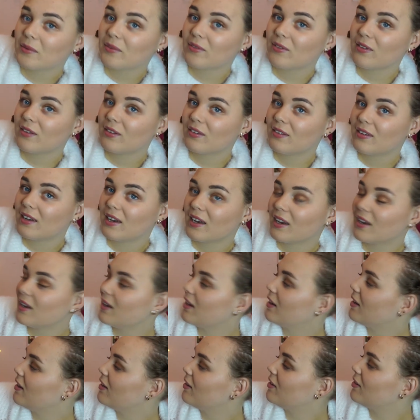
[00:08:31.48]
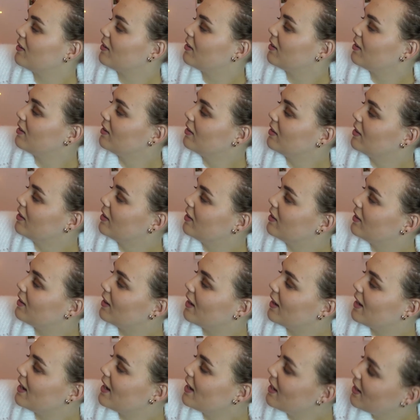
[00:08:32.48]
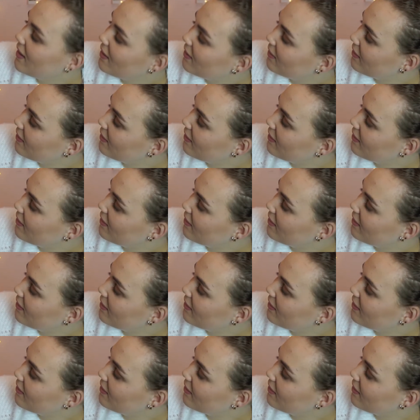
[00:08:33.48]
of the stickers. Night in,